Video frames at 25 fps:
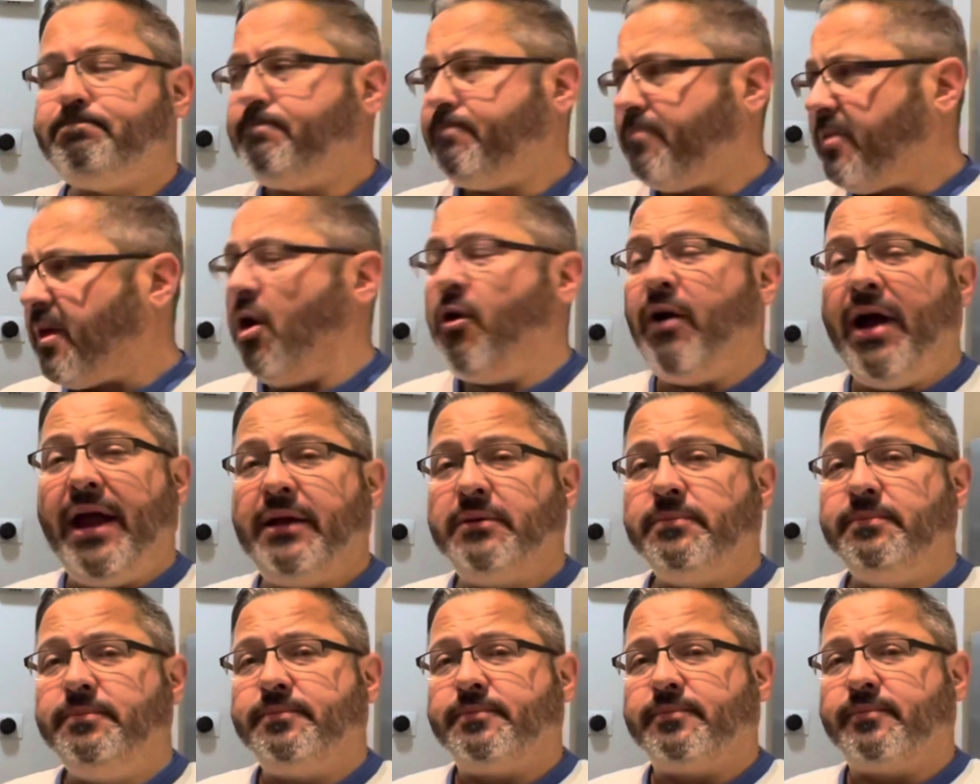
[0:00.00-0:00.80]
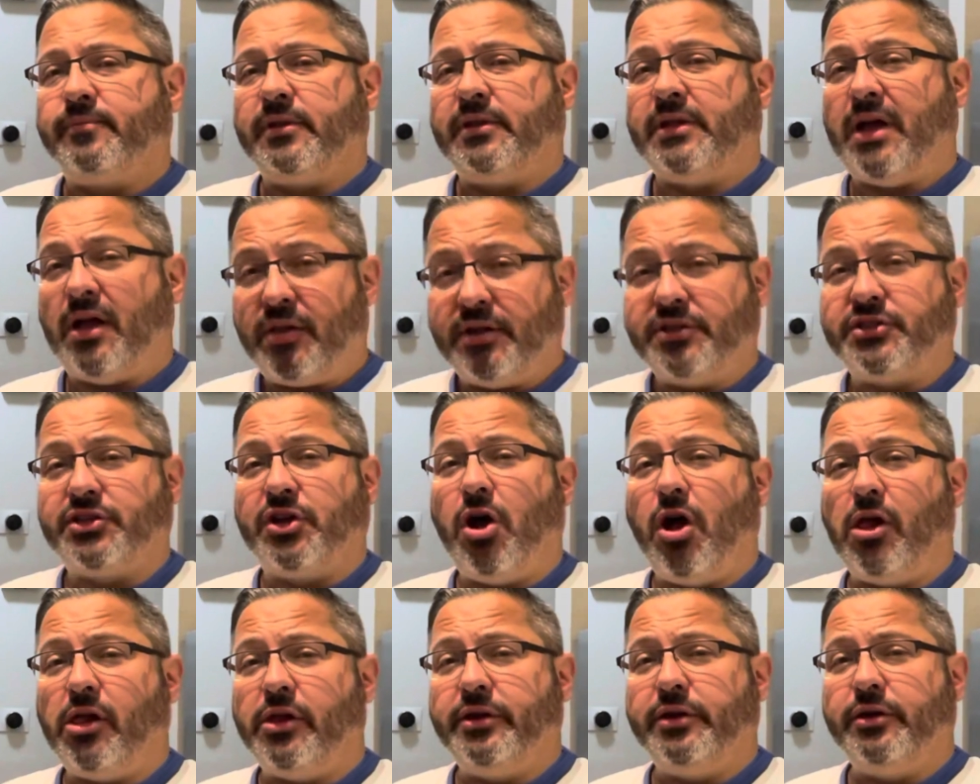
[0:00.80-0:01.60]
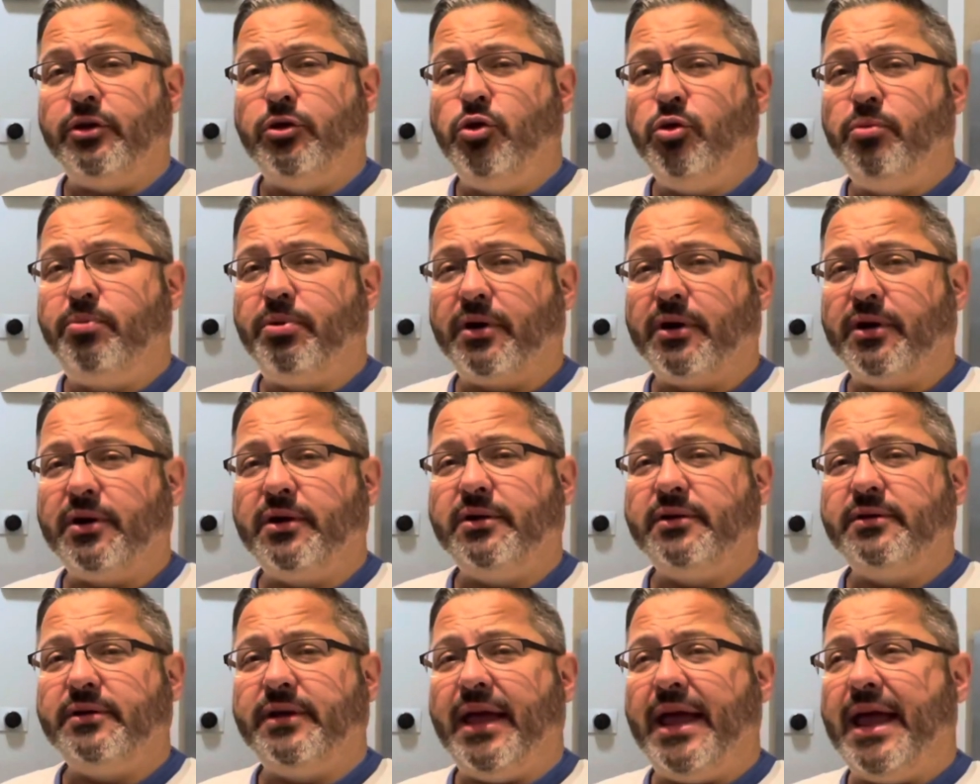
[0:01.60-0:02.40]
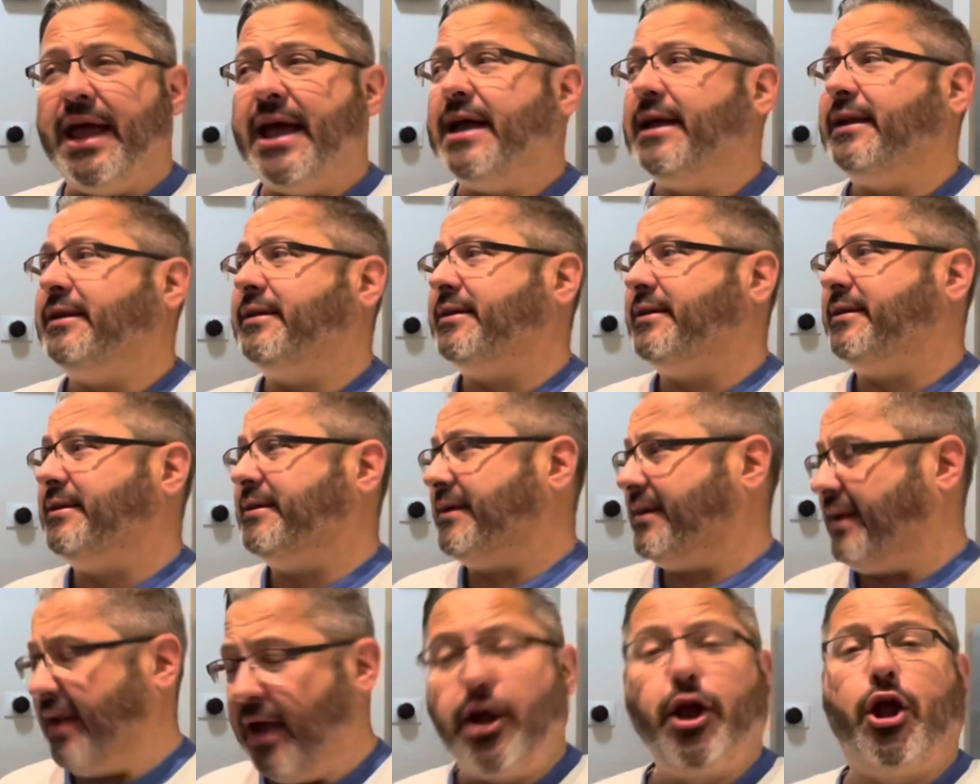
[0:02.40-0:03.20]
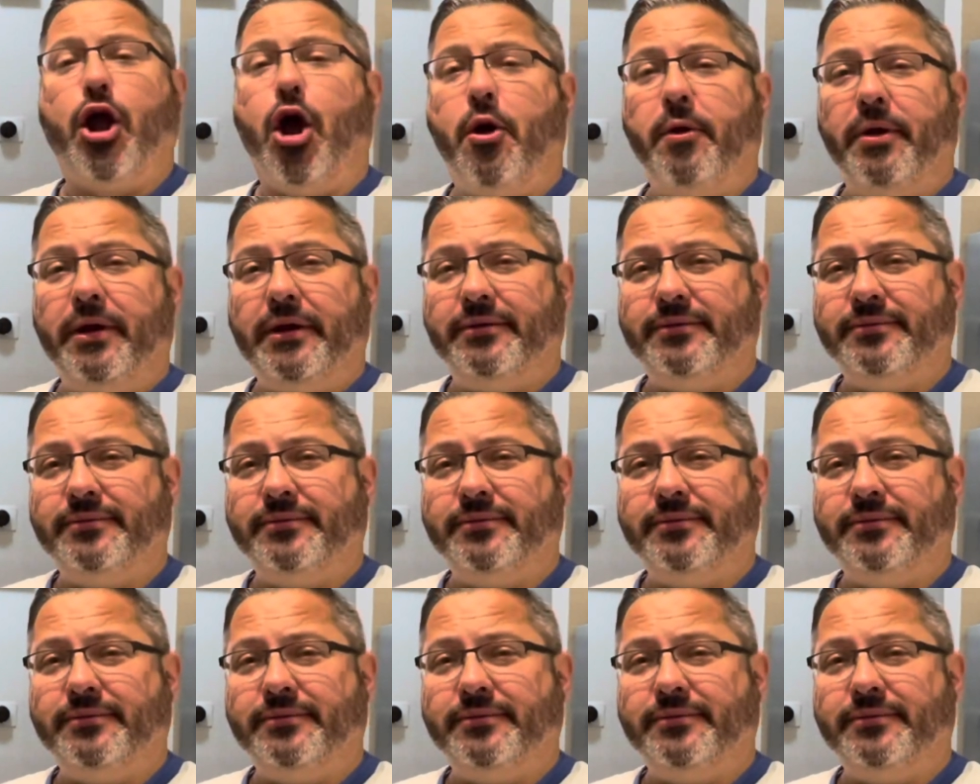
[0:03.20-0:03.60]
All right, now let's call an Uber and get going.